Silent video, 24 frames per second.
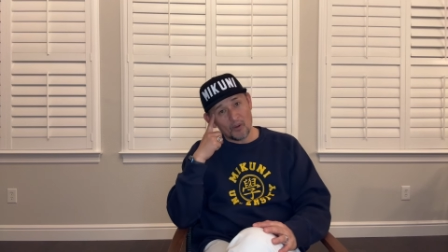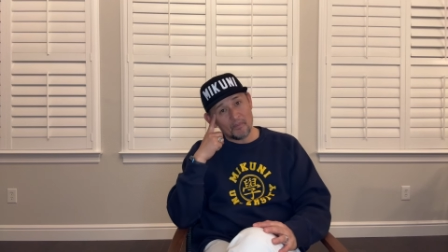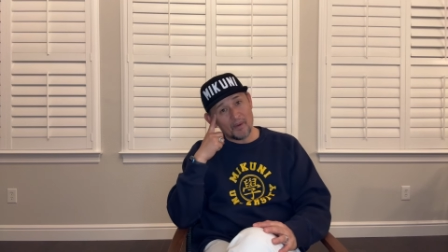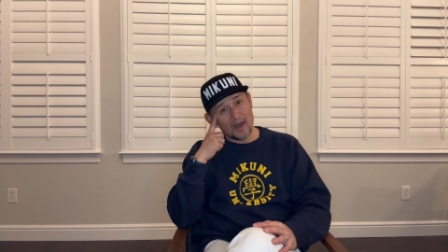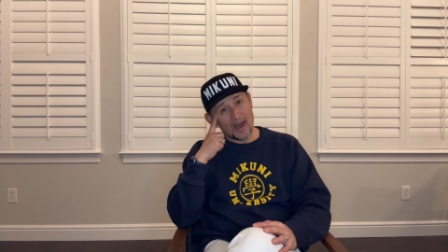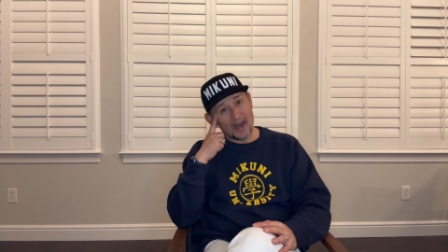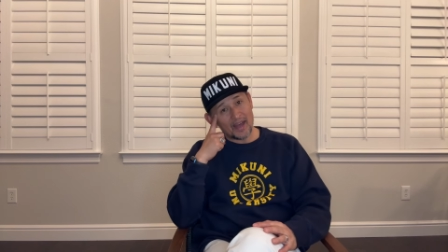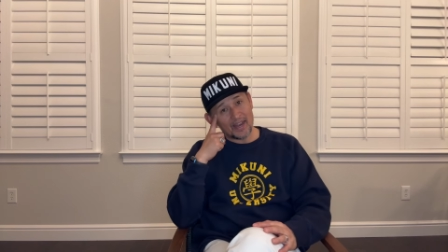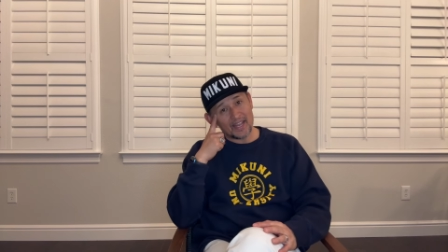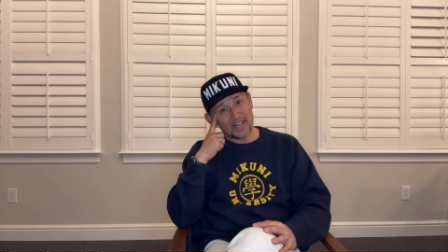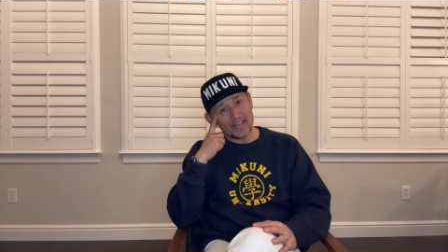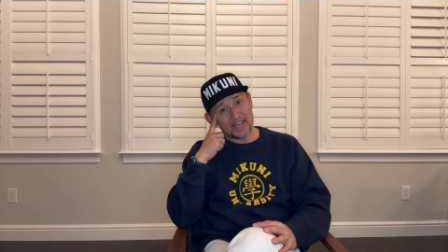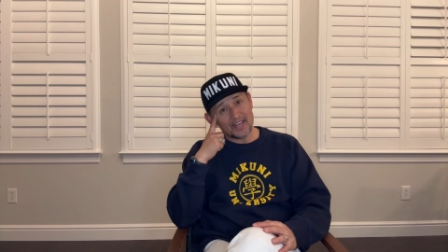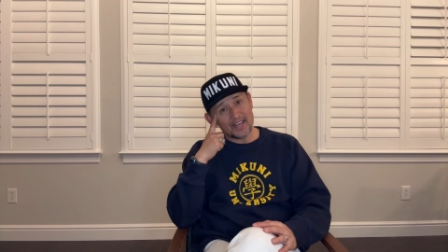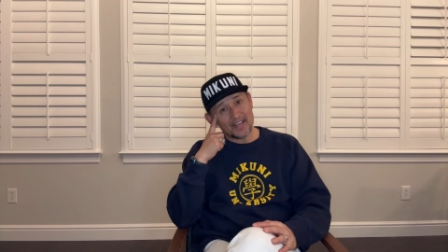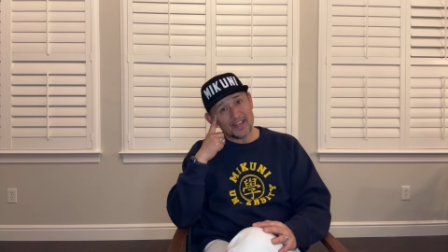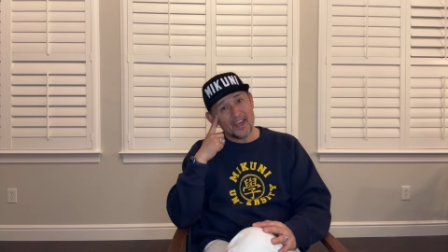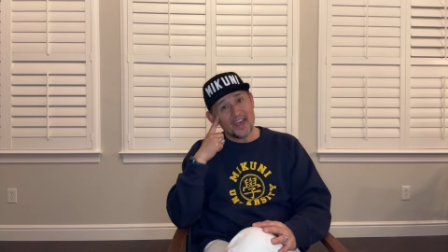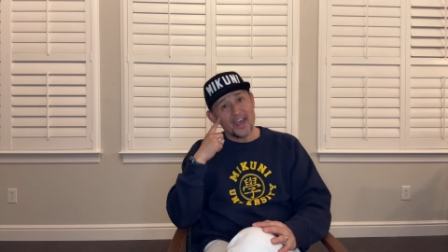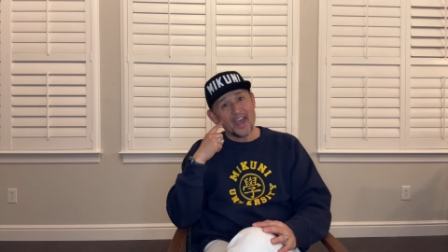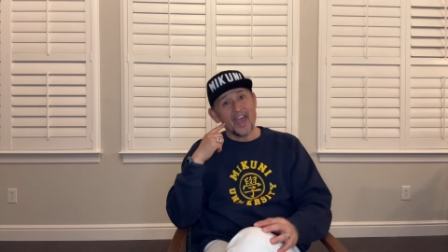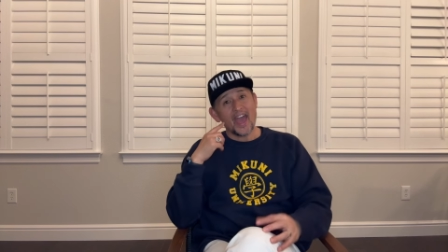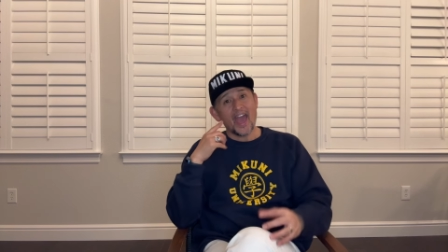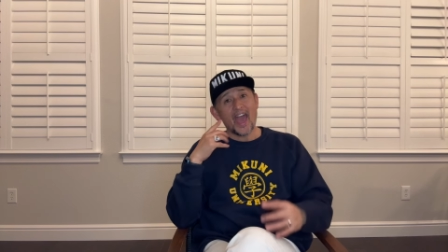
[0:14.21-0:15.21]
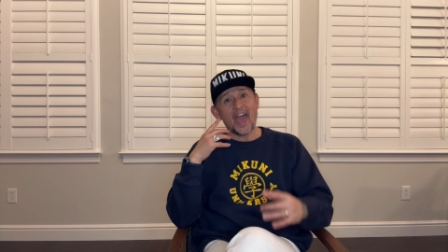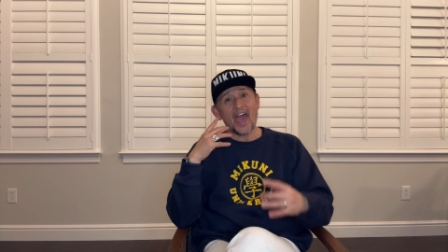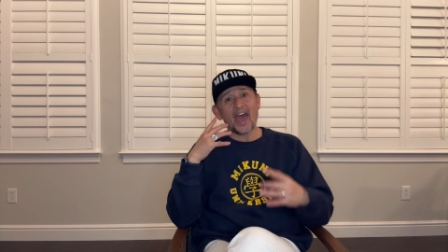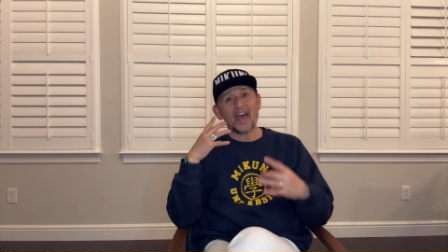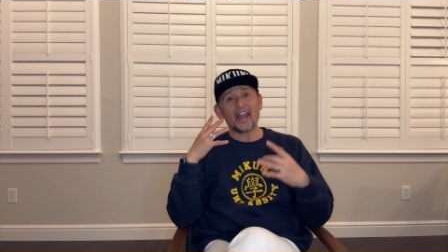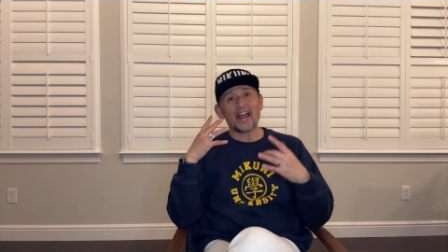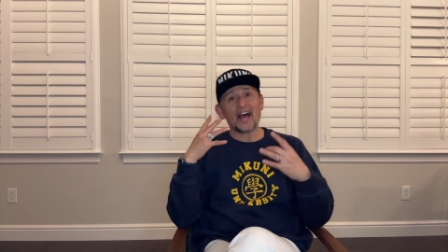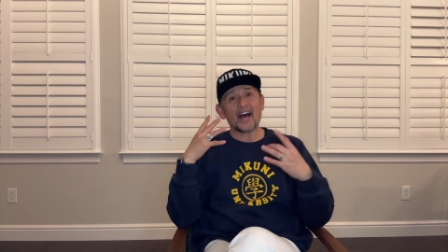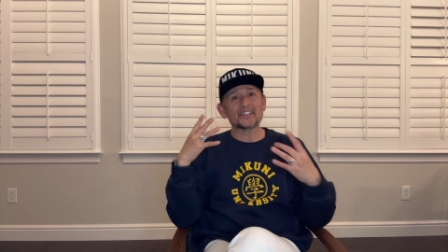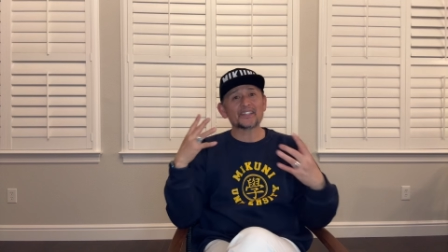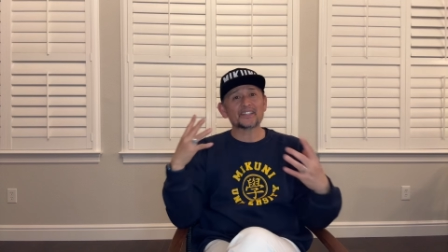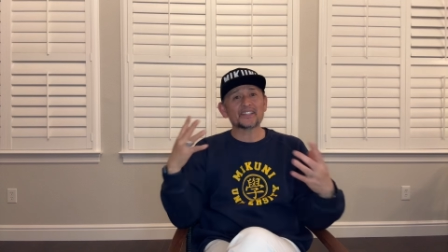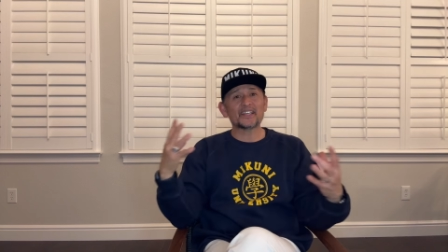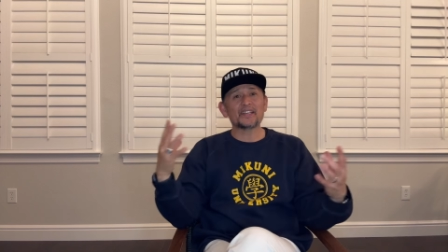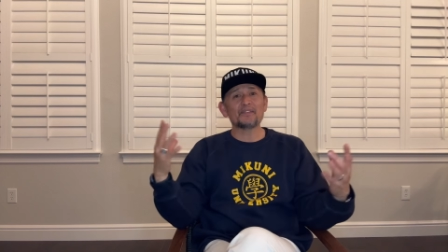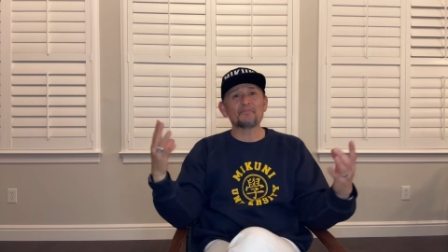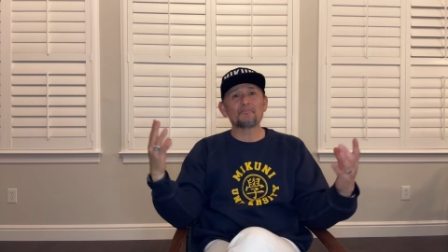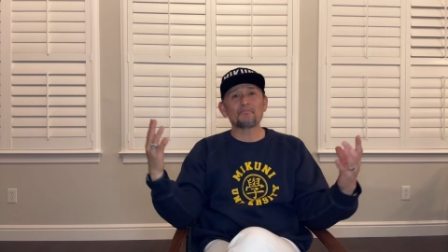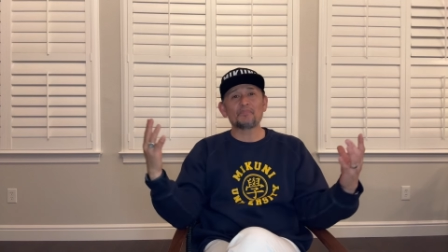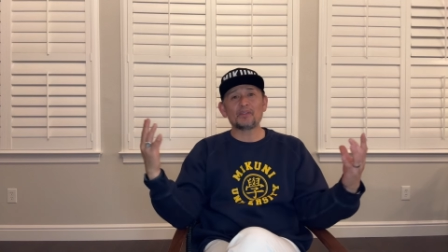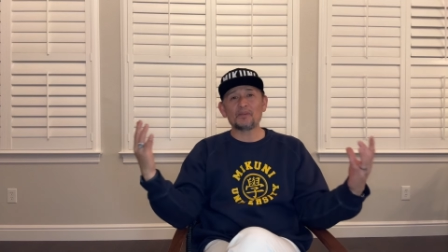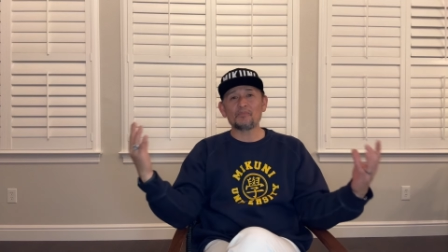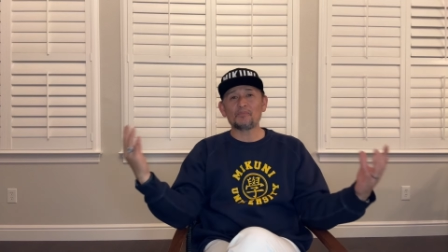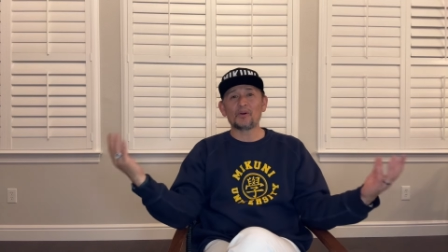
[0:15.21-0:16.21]
about it and
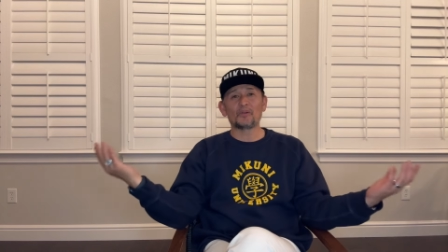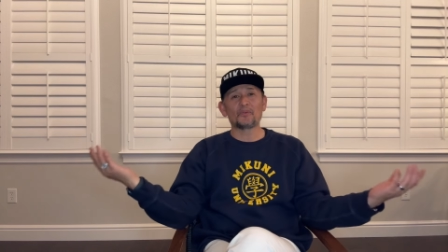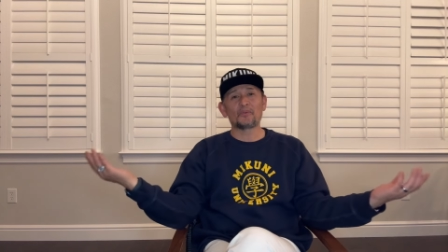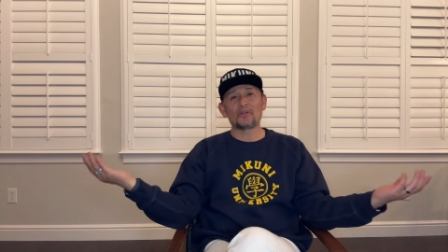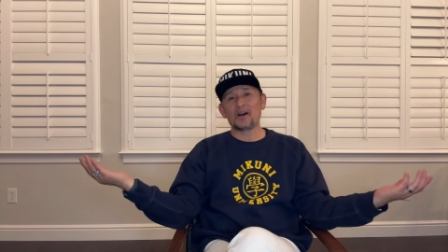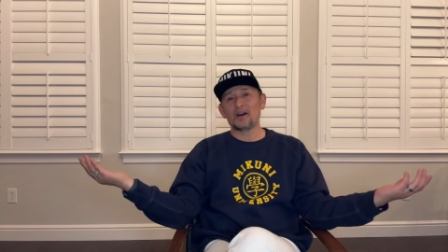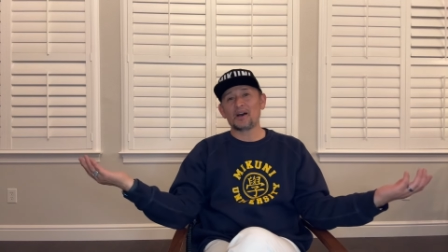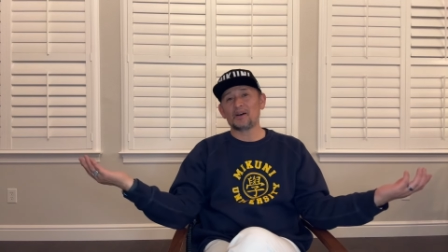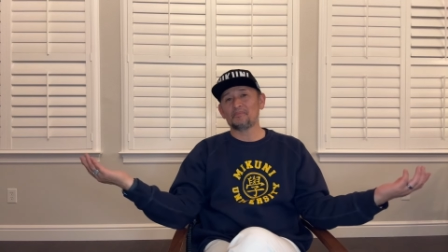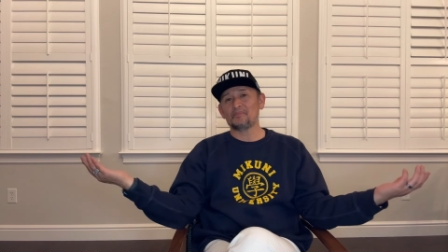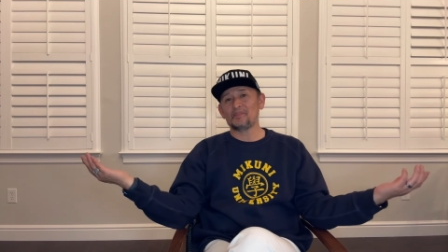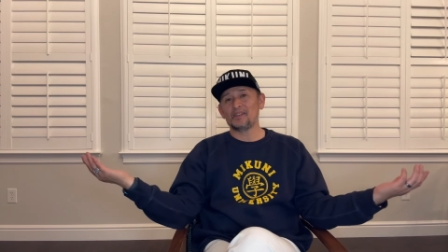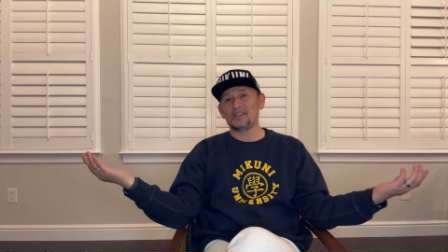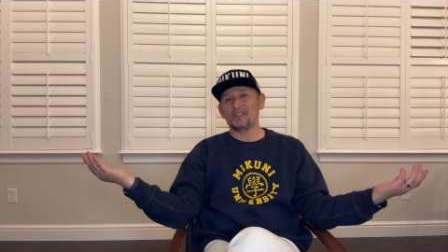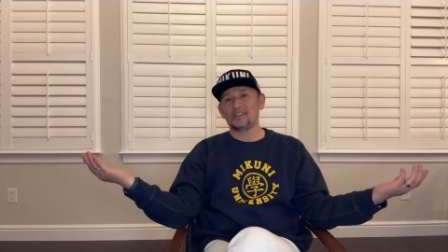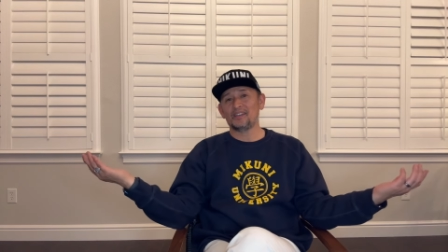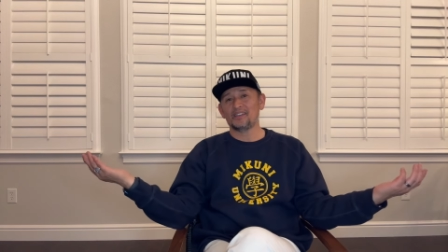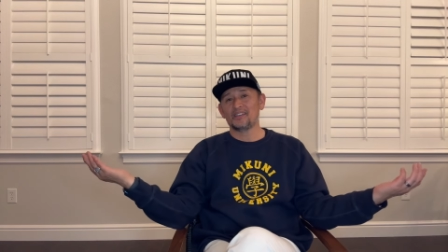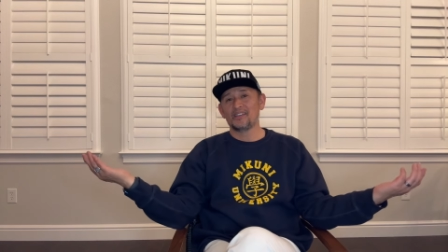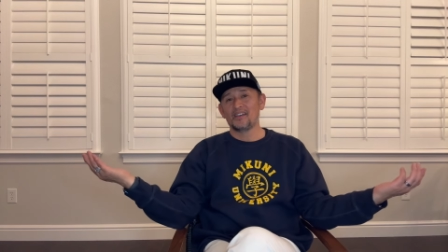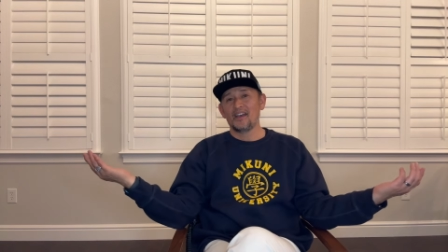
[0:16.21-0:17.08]
asking people around me.